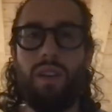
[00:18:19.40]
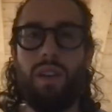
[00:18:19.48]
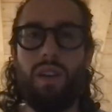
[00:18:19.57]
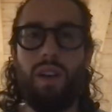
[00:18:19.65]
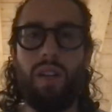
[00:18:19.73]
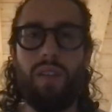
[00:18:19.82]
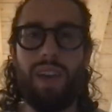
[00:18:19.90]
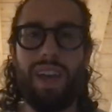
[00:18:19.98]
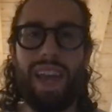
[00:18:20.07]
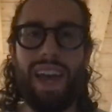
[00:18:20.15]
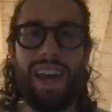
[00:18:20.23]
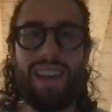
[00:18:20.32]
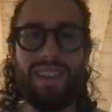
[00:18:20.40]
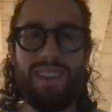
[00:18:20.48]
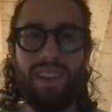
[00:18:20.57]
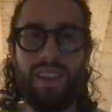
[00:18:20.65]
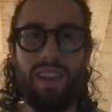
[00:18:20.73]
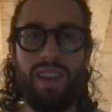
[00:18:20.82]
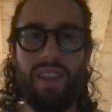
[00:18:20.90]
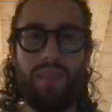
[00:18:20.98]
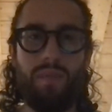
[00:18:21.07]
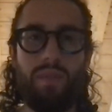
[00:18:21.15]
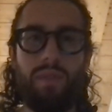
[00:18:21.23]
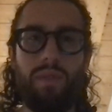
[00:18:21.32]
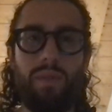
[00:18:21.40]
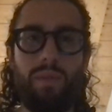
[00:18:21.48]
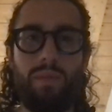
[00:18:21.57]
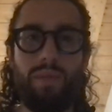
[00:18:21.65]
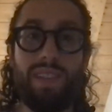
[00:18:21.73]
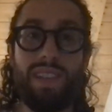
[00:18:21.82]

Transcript: a class and presents